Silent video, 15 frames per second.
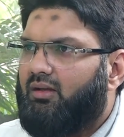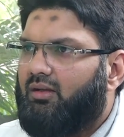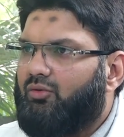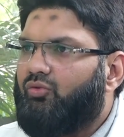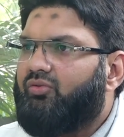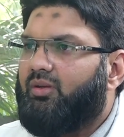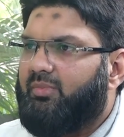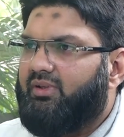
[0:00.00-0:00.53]

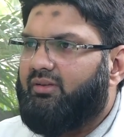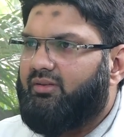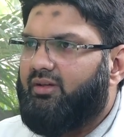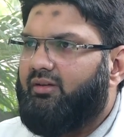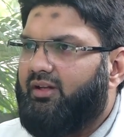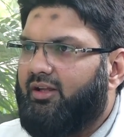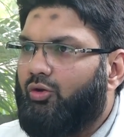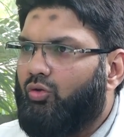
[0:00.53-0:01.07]
to some
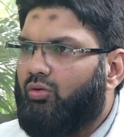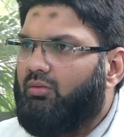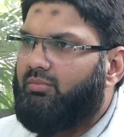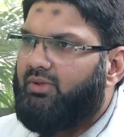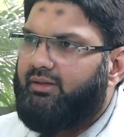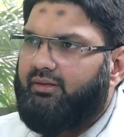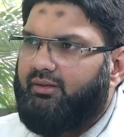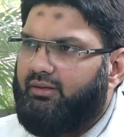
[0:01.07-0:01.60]
extent ignore,
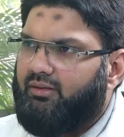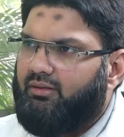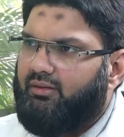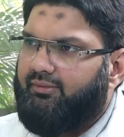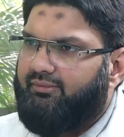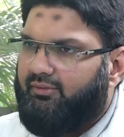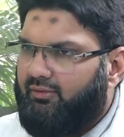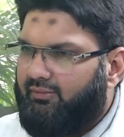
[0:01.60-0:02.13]
but
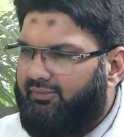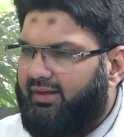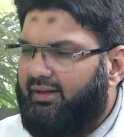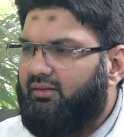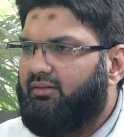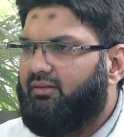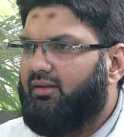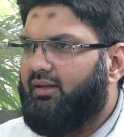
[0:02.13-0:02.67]
if you
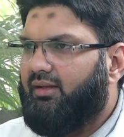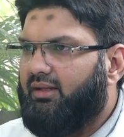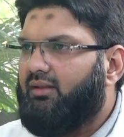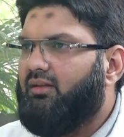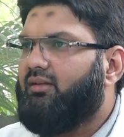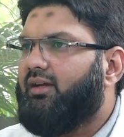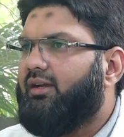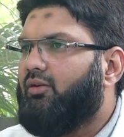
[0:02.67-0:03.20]
find
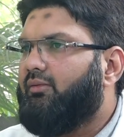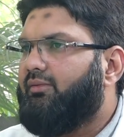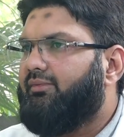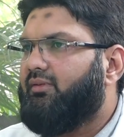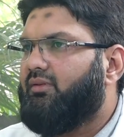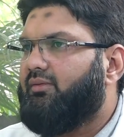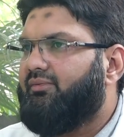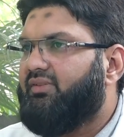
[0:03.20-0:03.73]
any kind
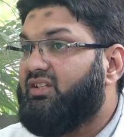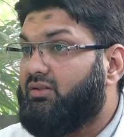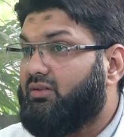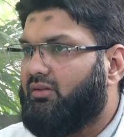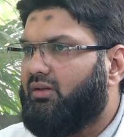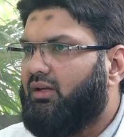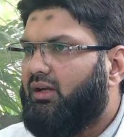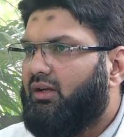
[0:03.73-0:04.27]
of
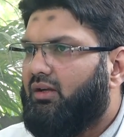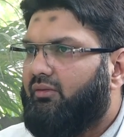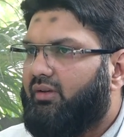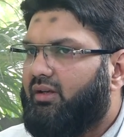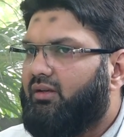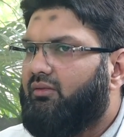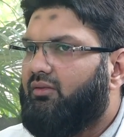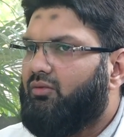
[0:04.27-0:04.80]
feature
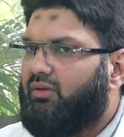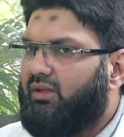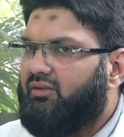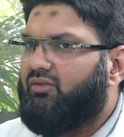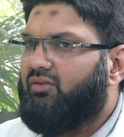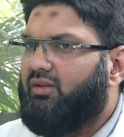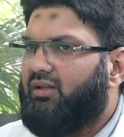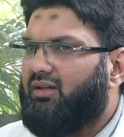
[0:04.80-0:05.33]
wherein you
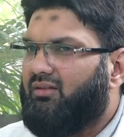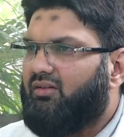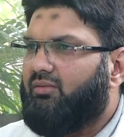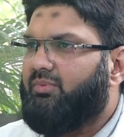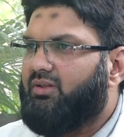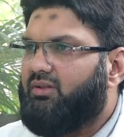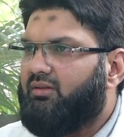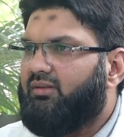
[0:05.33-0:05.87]
can say that this
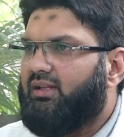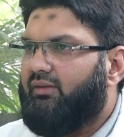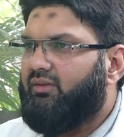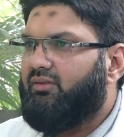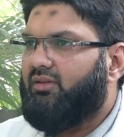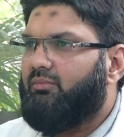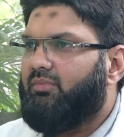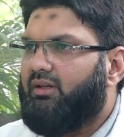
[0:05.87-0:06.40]
patient is
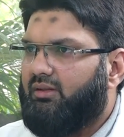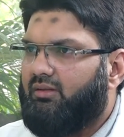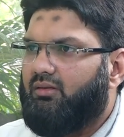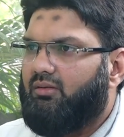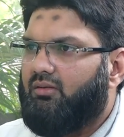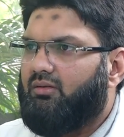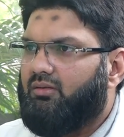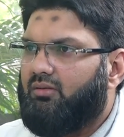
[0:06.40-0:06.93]
having some
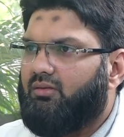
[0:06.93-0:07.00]
medical